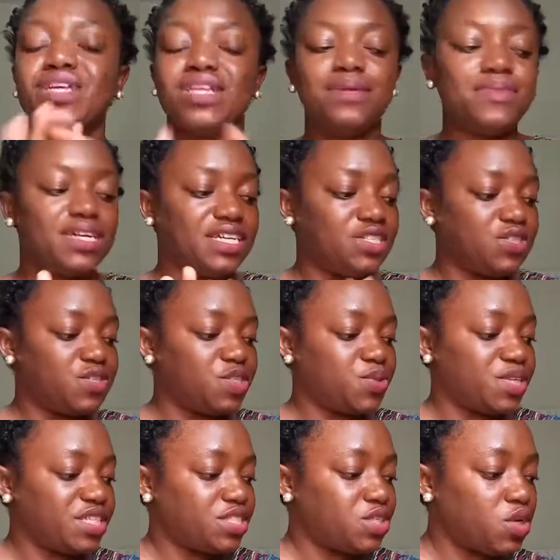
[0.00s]
Let me get
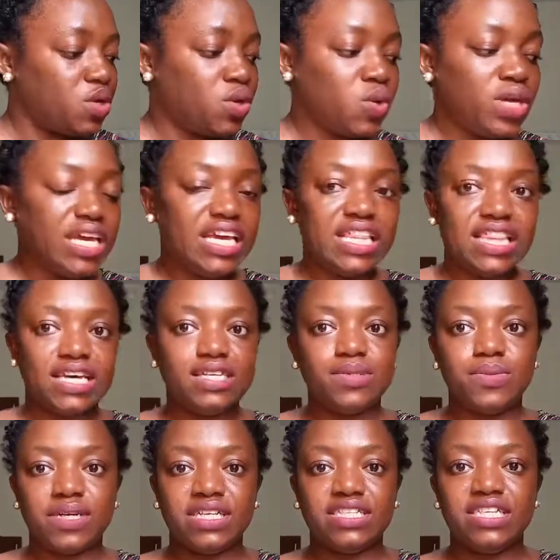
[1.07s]
into it. So
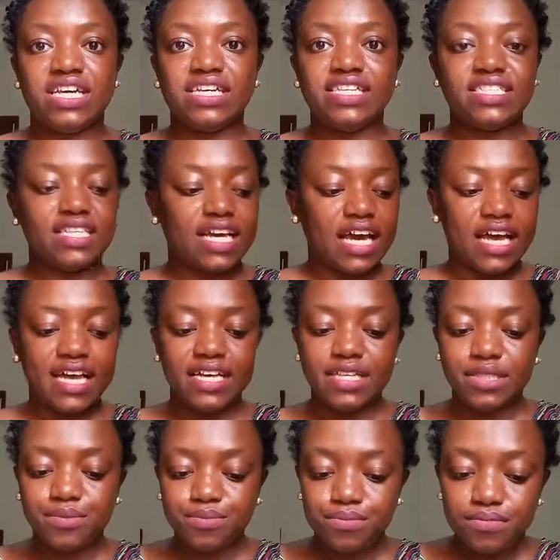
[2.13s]
that's what it says,
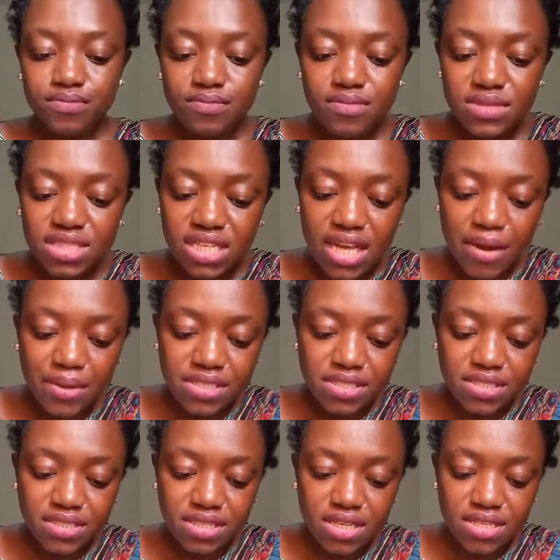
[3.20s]
and the
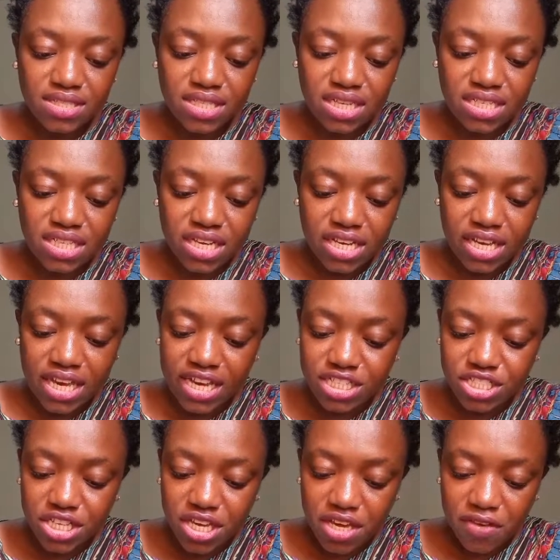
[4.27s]
direction says that the
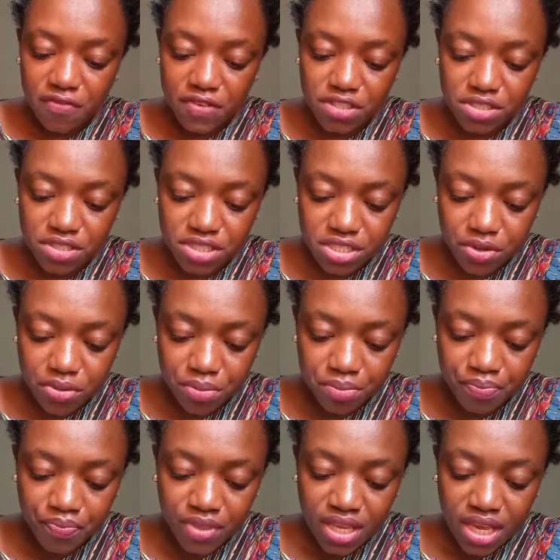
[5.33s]
HA facial serum